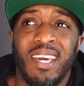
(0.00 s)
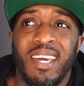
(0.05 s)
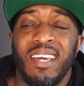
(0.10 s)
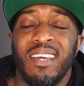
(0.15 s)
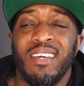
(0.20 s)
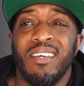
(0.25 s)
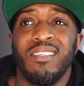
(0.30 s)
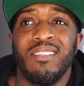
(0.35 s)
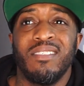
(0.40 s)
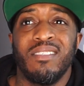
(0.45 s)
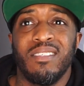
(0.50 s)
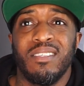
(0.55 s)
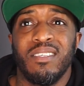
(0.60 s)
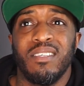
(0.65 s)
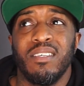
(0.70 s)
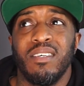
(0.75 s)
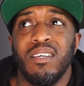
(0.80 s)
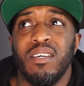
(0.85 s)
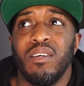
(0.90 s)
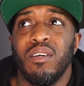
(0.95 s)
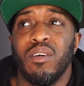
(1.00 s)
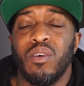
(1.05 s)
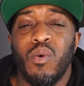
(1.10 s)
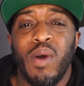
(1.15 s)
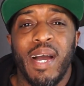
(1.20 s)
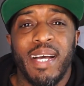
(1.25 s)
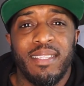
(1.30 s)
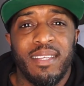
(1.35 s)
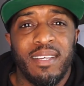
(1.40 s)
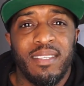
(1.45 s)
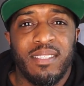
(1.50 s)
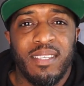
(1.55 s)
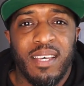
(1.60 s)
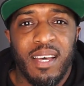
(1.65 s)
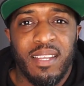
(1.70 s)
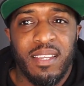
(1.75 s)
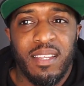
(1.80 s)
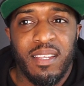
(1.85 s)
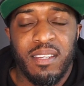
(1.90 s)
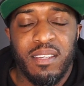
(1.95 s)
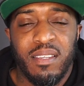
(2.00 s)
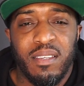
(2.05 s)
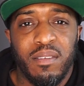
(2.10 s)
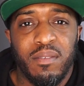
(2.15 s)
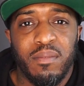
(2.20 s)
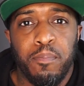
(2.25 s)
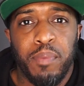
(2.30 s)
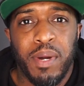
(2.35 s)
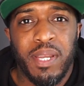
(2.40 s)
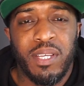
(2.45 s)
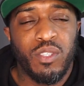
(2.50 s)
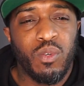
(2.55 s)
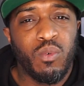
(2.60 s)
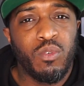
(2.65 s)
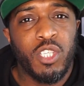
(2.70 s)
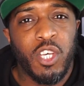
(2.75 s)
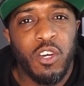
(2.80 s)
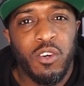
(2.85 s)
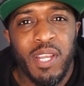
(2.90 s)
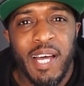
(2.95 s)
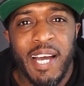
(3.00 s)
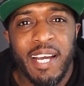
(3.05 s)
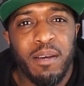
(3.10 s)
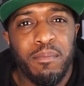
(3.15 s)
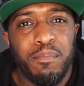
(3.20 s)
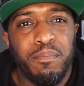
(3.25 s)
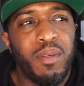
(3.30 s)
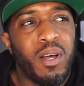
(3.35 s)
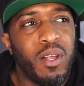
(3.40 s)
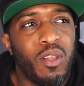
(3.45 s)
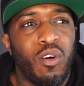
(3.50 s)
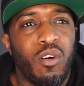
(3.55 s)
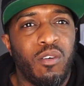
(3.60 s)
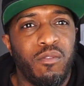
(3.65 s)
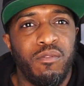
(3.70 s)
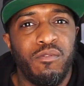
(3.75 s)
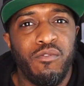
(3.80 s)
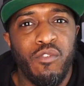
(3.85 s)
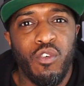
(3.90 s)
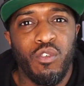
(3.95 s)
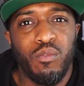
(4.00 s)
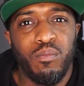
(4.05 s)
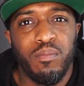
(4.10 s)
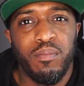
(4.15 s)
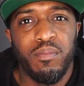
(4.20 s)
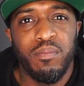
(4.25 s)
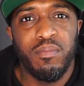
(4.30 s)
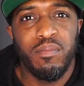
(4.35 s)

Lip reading: it is quite dead sounding, but there's also like a lot of room,